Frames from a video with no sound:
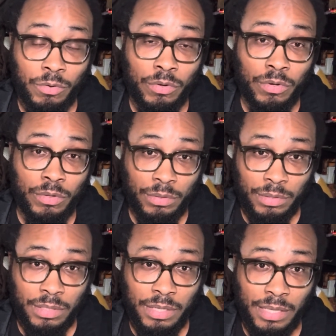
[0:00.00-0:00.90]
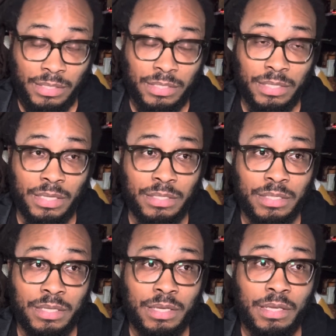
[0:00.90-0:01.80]
or in that
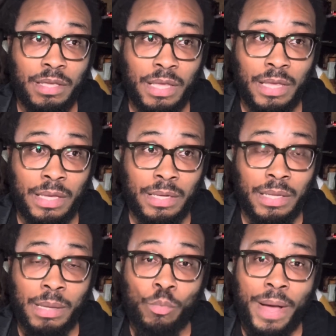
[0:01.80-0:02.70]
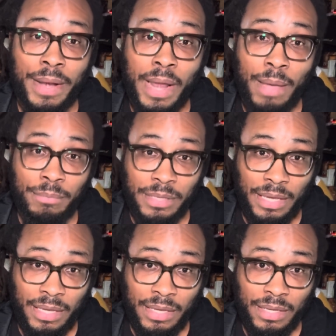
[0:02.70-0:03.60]
sense, in Mwanamke